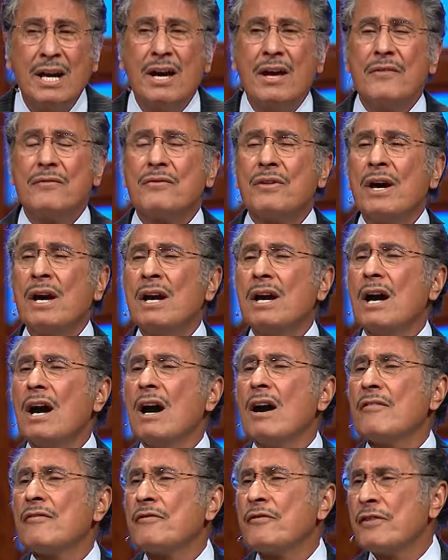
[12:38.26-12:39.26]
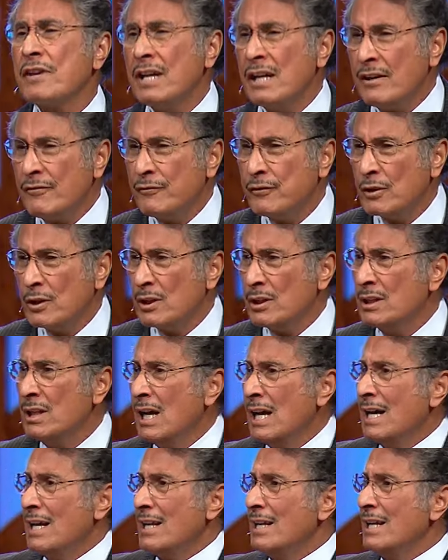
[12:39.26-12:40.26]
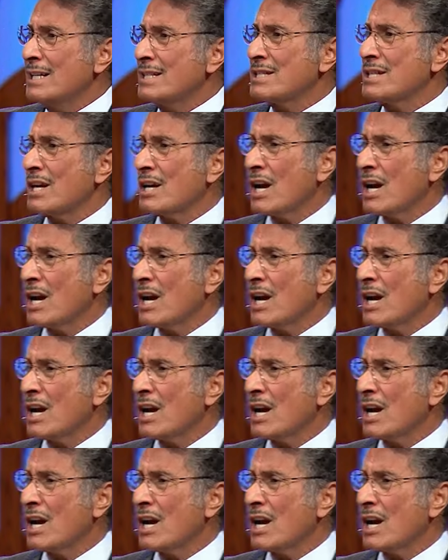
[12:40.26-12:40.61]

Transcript: They are fearful lest the